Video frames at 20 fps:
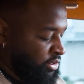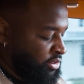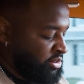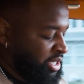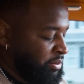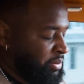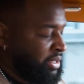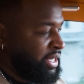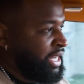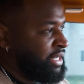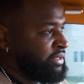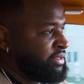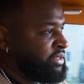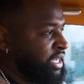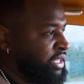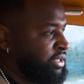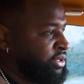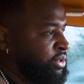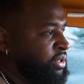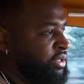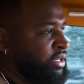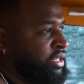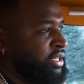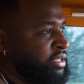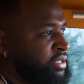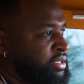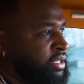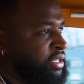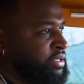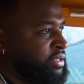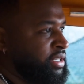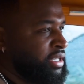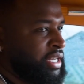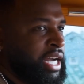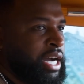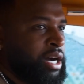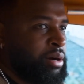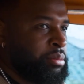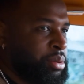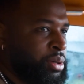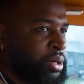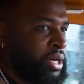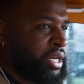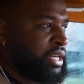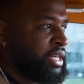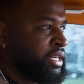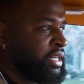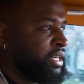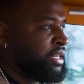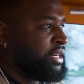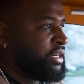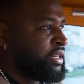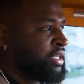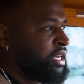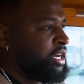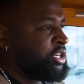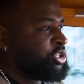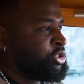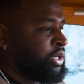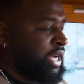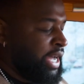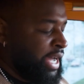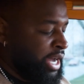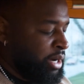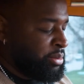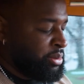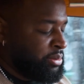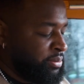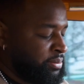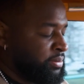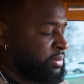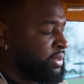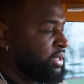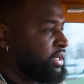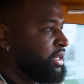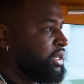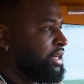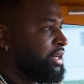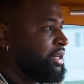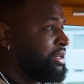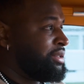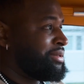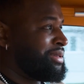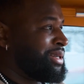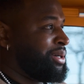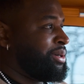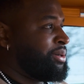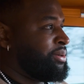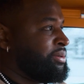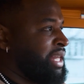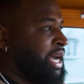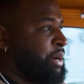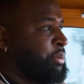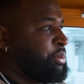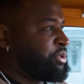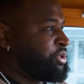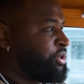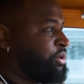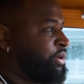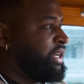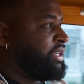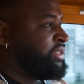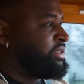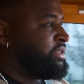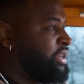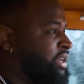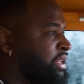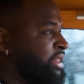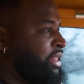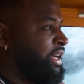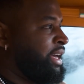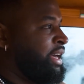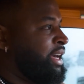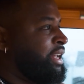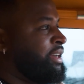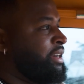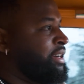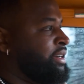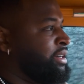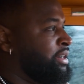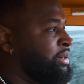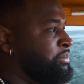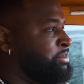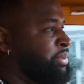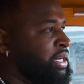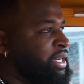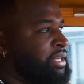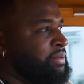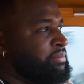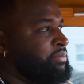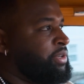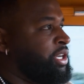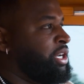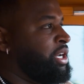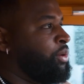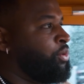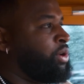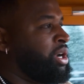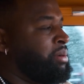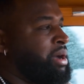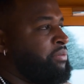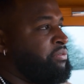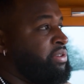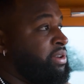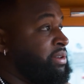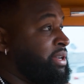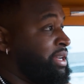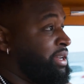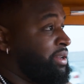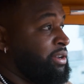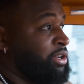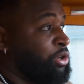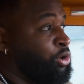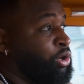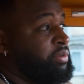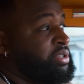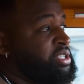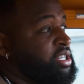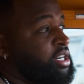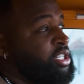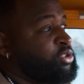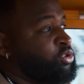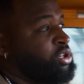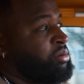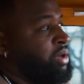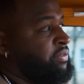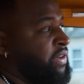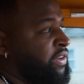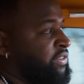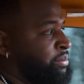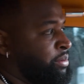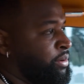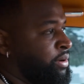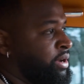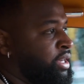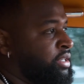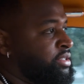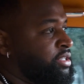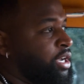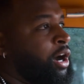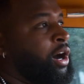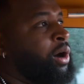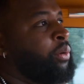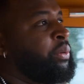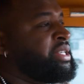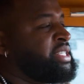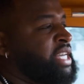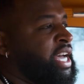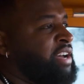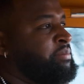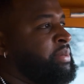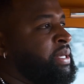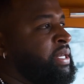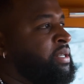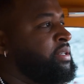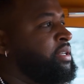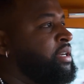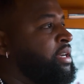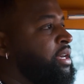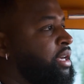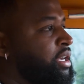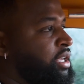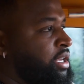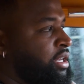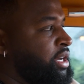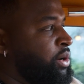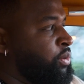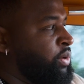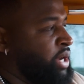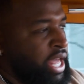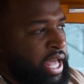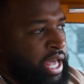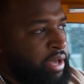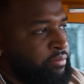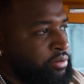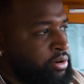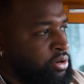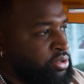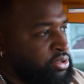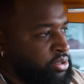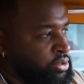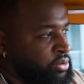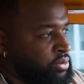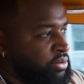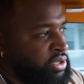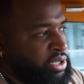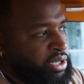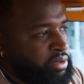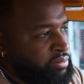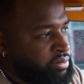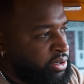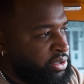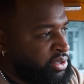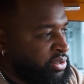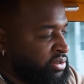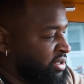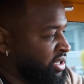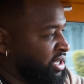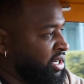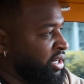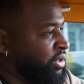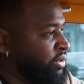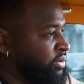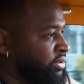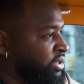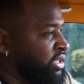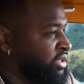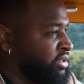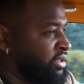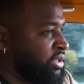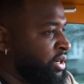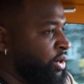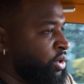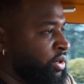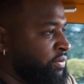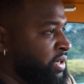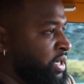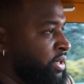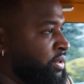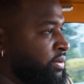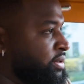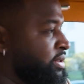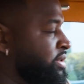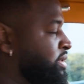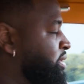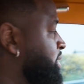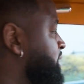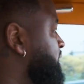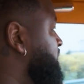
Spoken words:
You see Beyonce doing the cowboy country album. So that was great seeing that. But you know, Louis Vuitton is one of my favorite brands. Always have been. You know, when they had Virgil, you know, Virgil's the GOAT. He's the GOAT of GOATs.